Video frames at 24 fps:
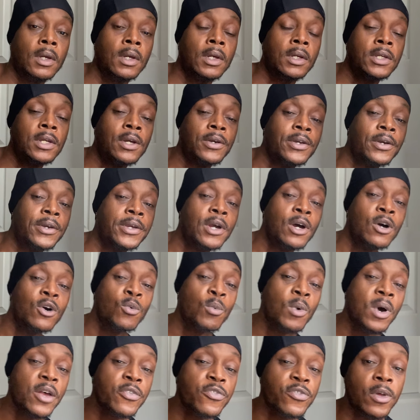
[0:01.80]
Yo,
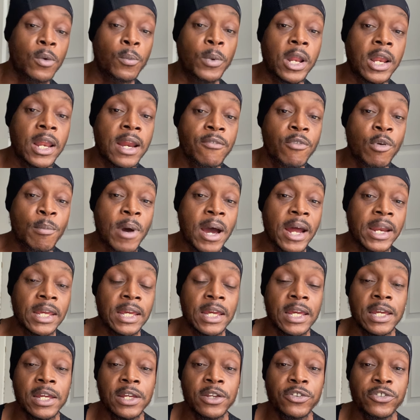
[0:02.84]
what's up with it, everybody?
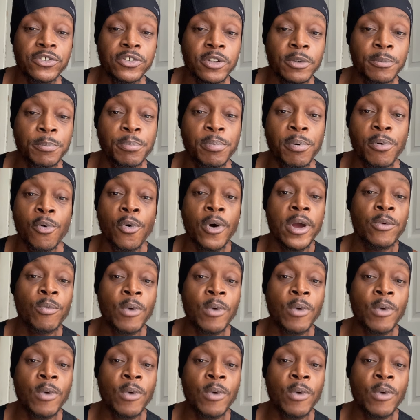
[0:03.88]
It's your boy,